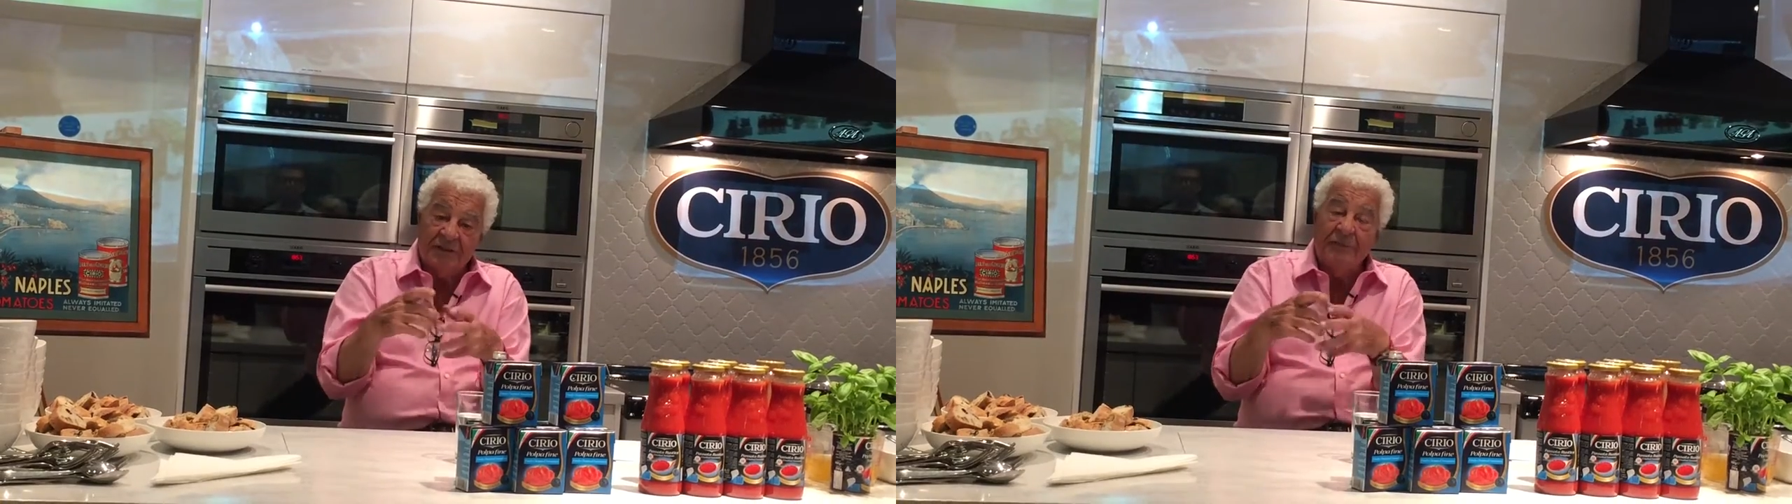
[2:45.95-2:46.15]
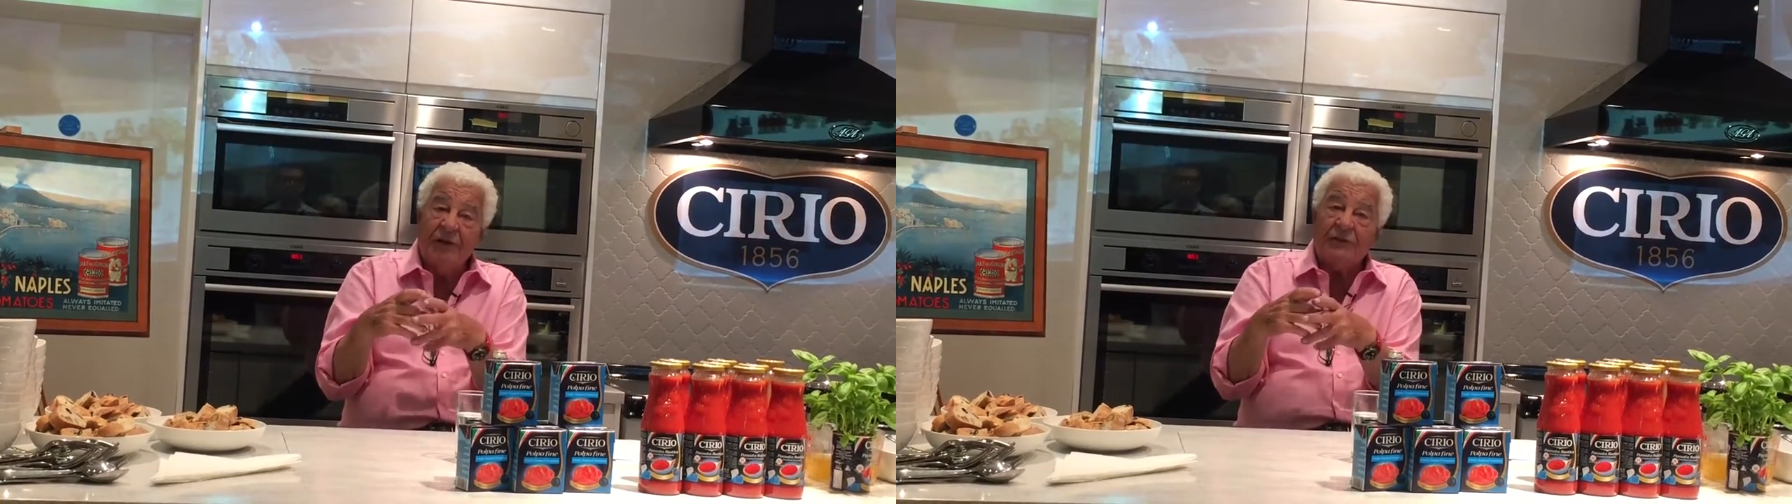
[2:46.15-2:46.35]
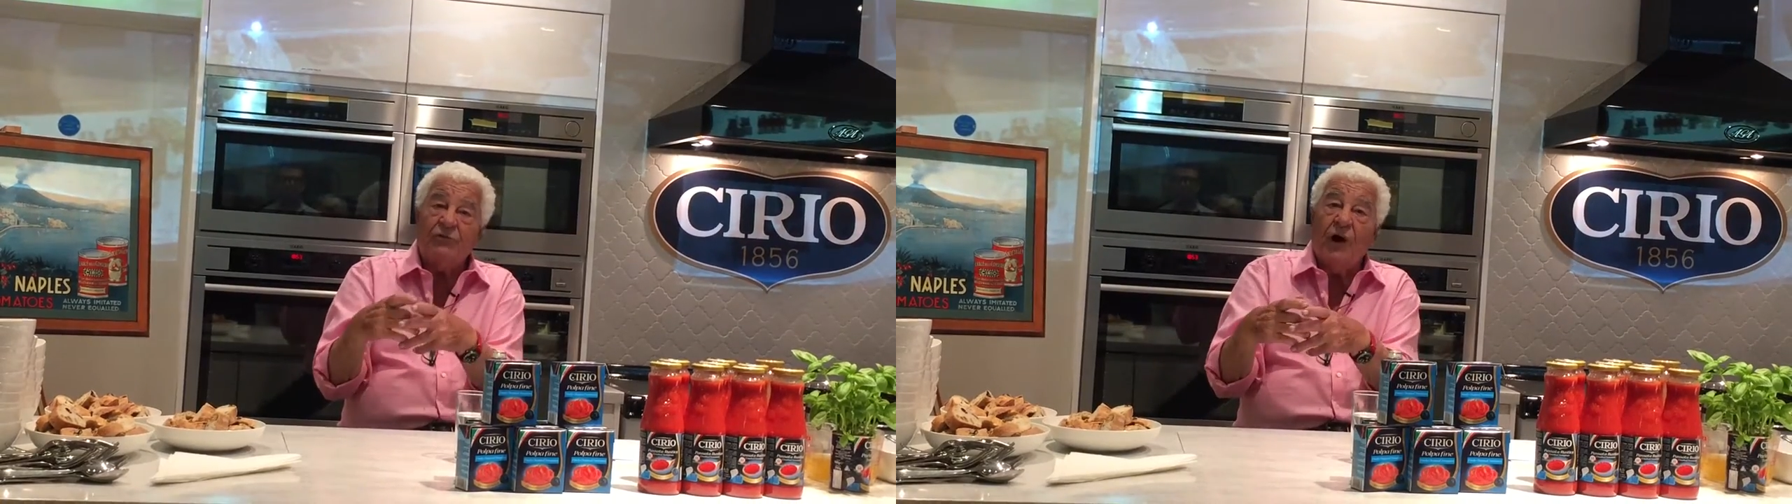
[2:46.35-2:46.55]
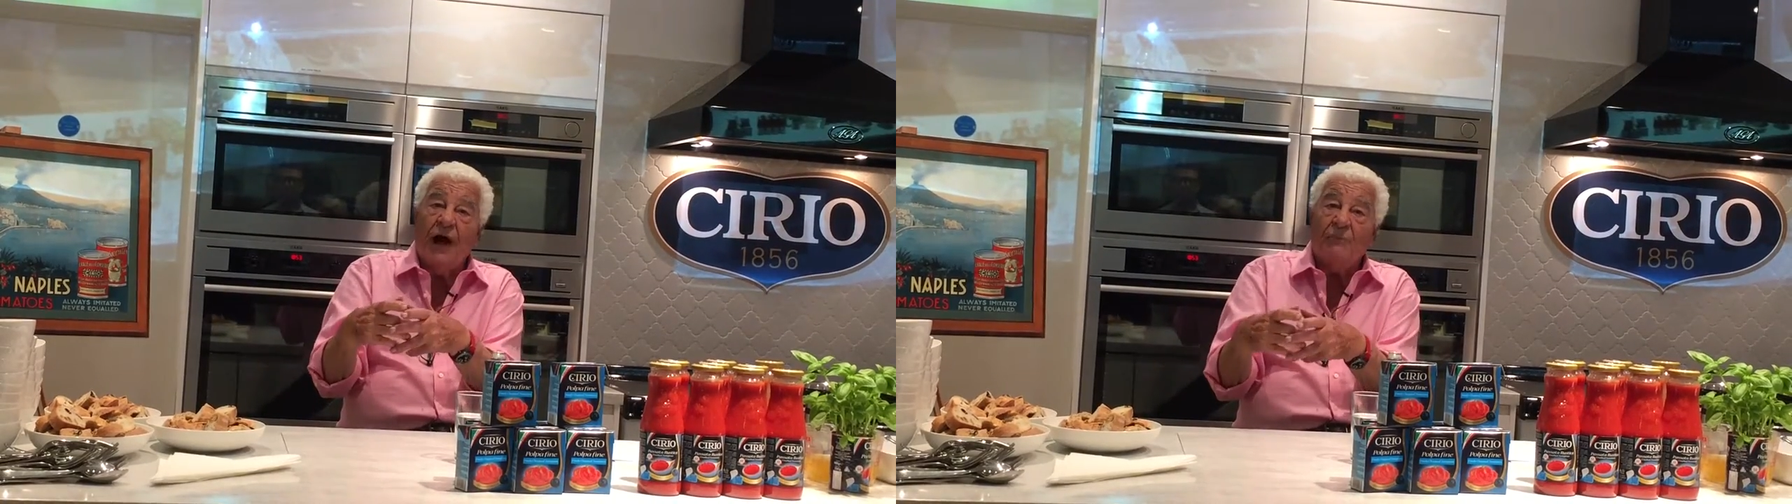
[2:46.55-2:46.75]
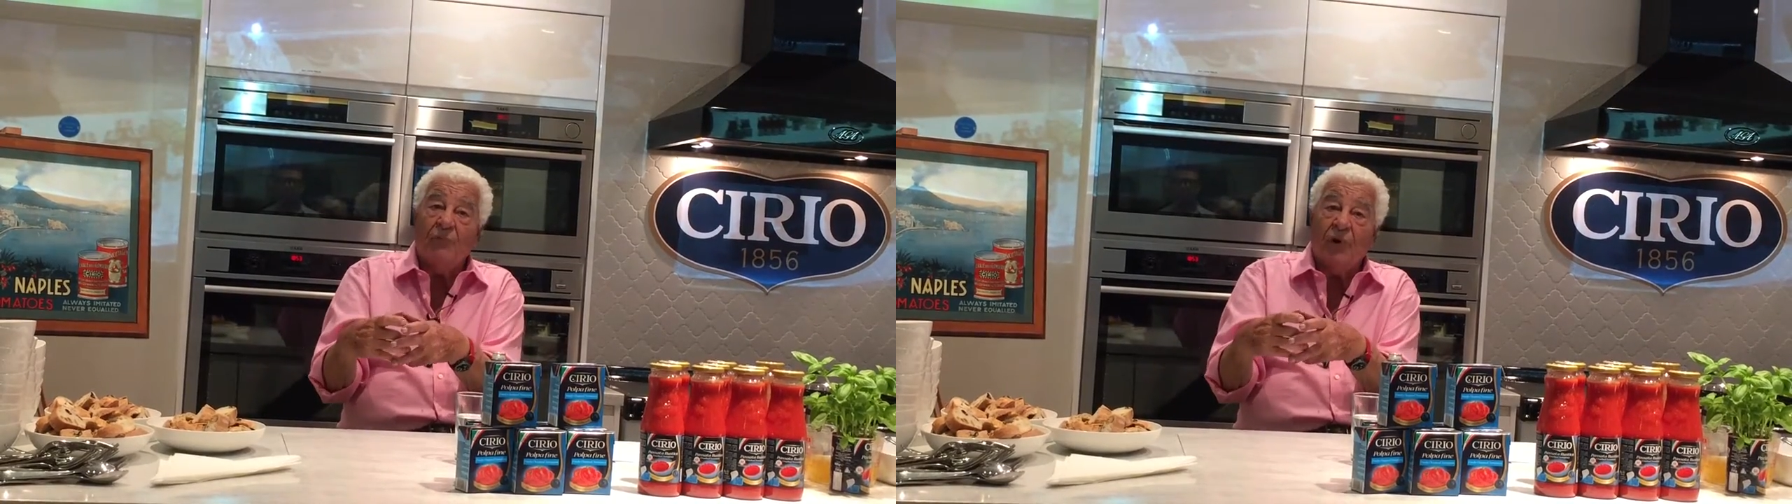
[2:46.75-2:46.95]
similar to a
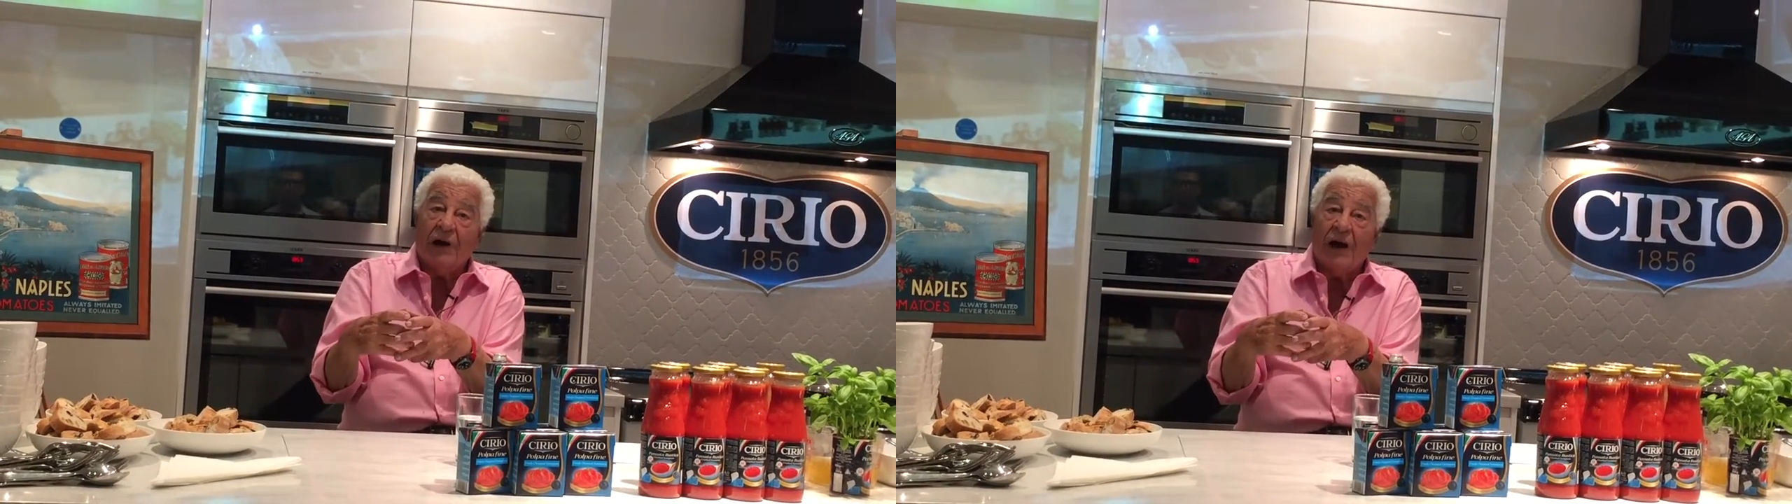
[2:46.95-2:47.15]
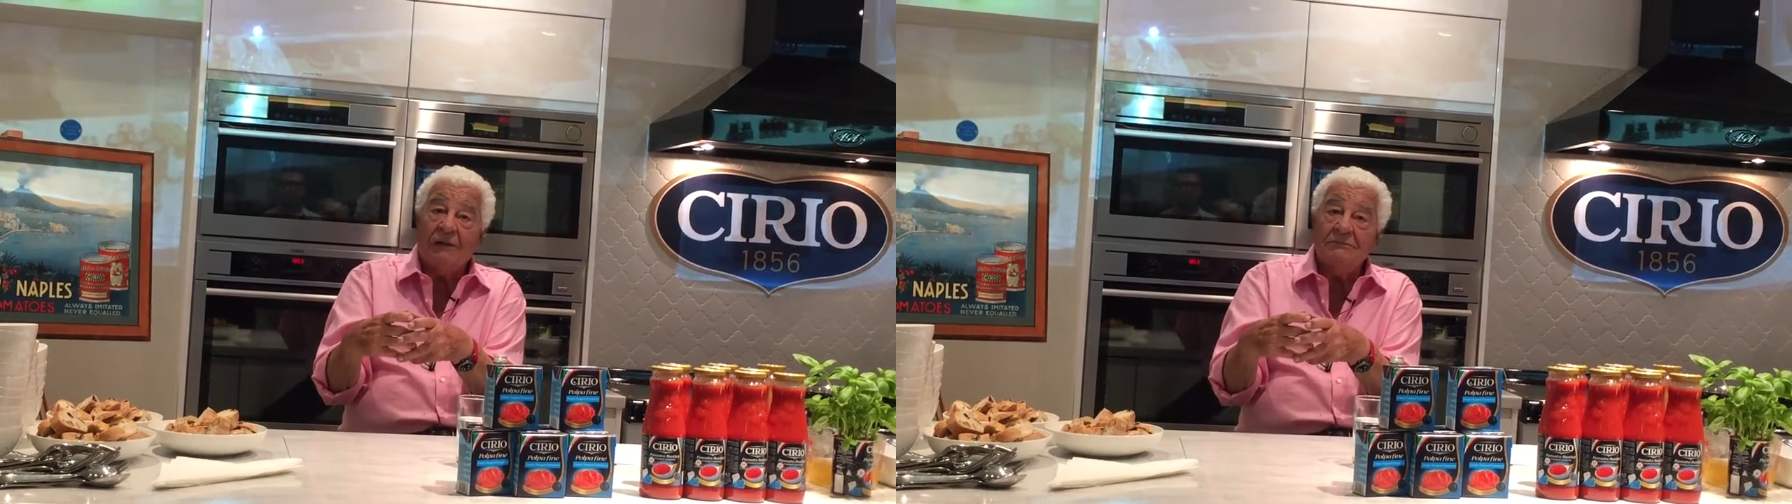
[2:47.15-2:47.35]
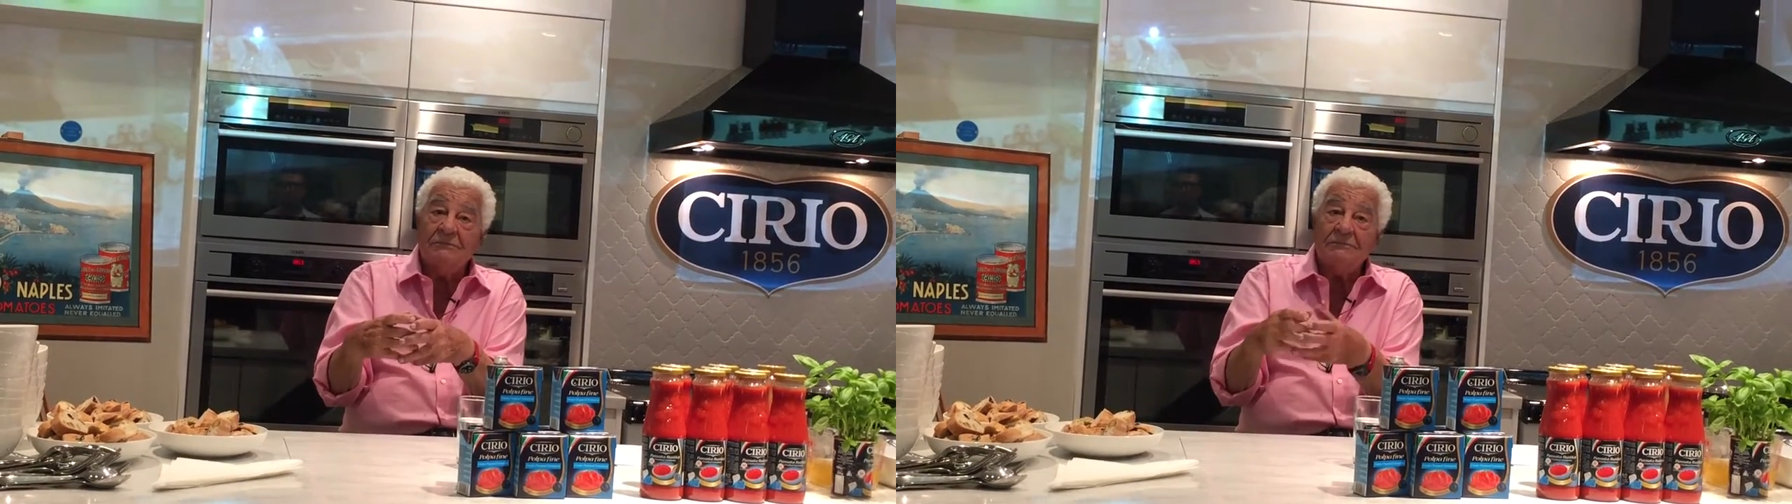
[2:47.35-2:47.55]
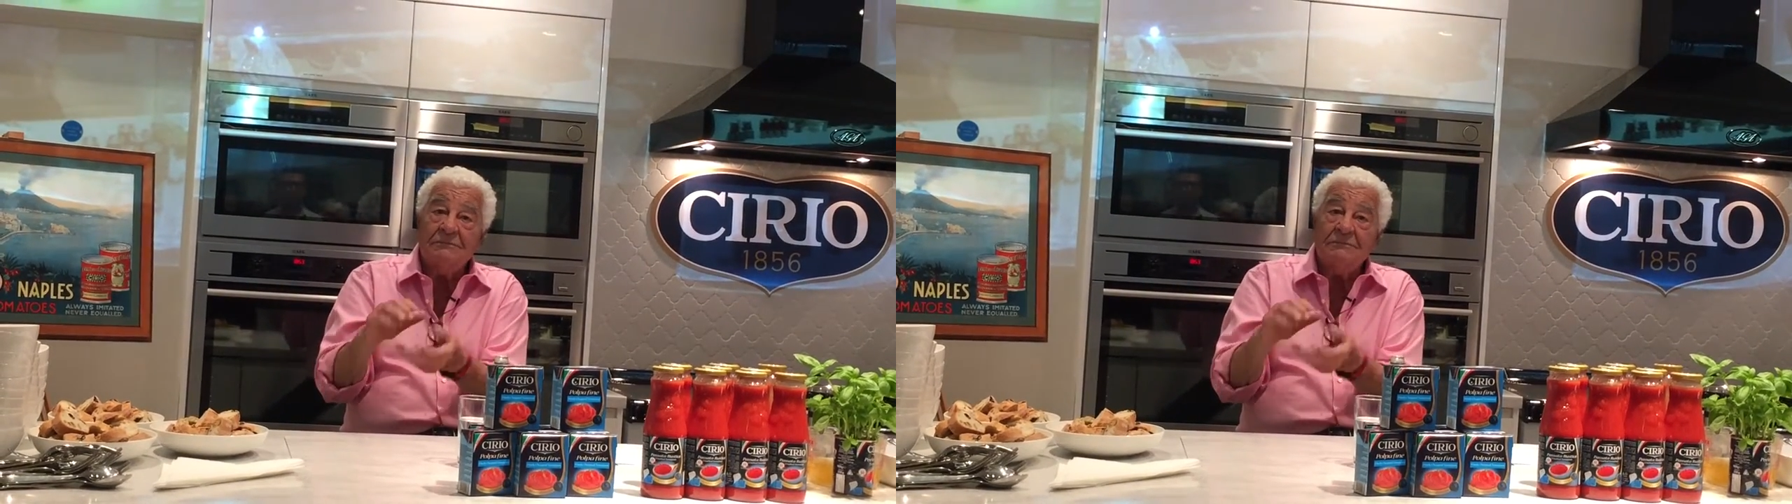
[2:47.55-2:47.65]
hamburger,